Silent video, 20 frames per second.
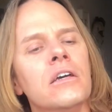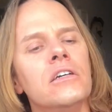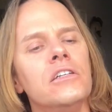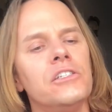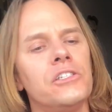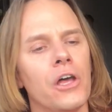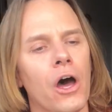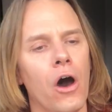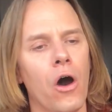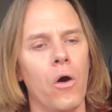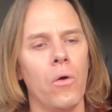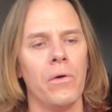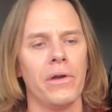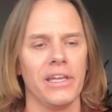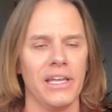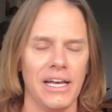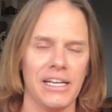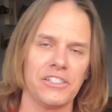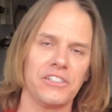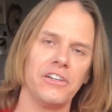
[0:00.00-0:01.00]
So
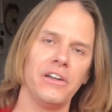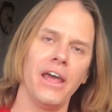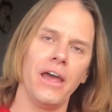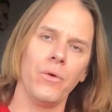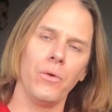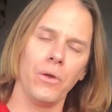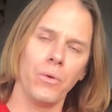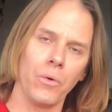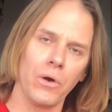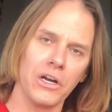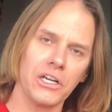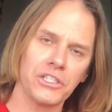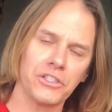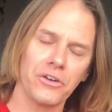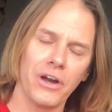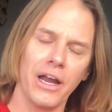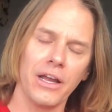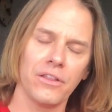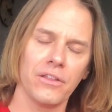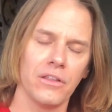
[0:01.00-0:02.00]
yesterday we worked
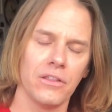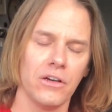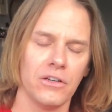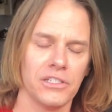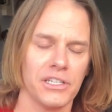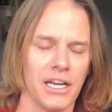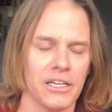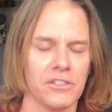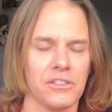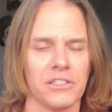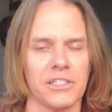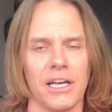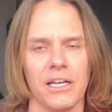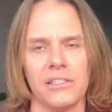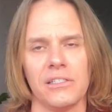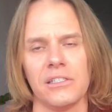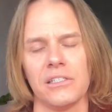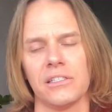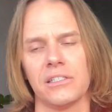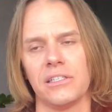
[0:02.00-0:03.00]
strength on those
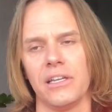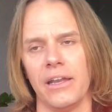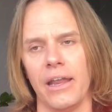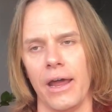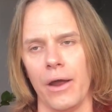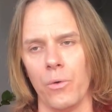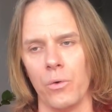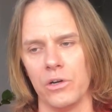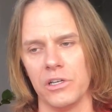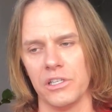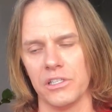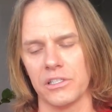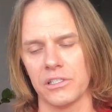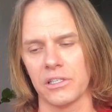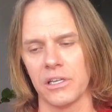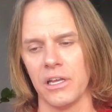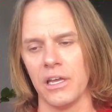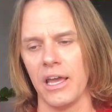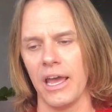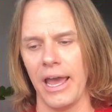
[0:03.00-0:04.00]
exercises. Today we're
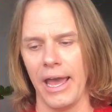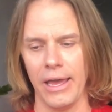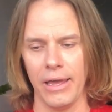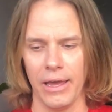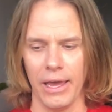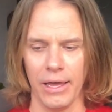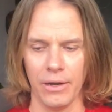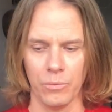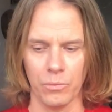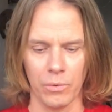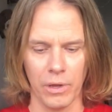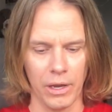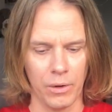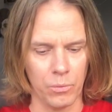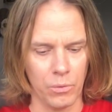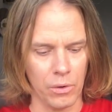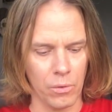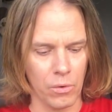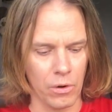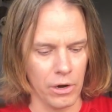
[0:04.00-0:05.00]
just, and
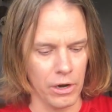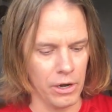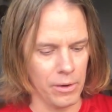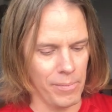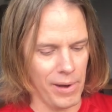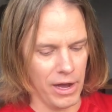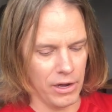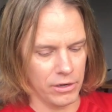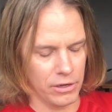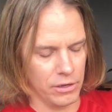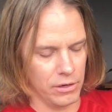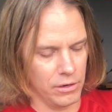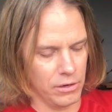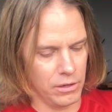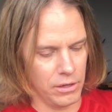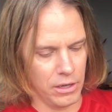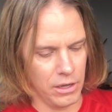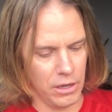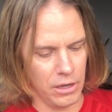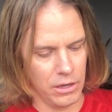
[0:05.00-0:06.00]
we worried about
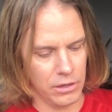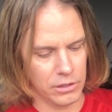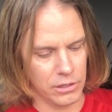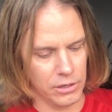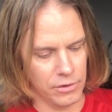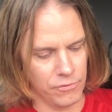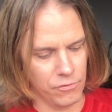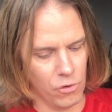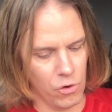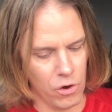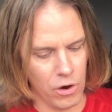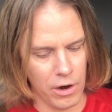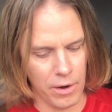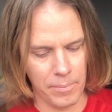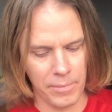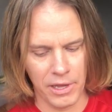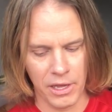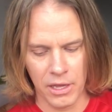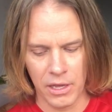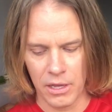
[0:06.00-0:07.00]
good form,